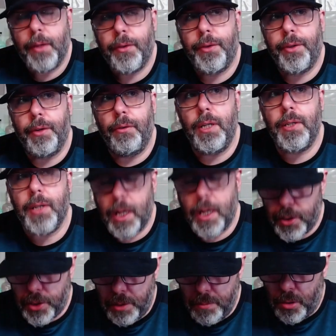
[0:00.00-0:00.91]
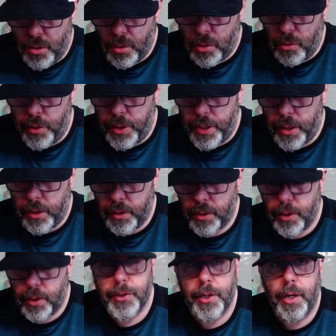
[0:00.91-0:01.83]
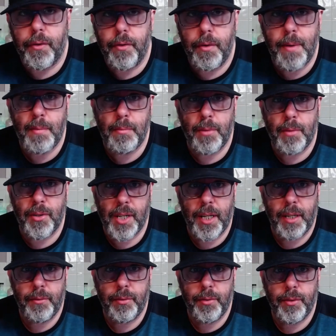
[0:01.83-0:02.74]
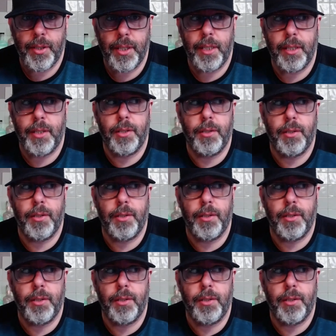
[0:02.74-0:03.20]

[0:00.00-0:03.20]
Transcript: There is actually more going on because I remember saying for the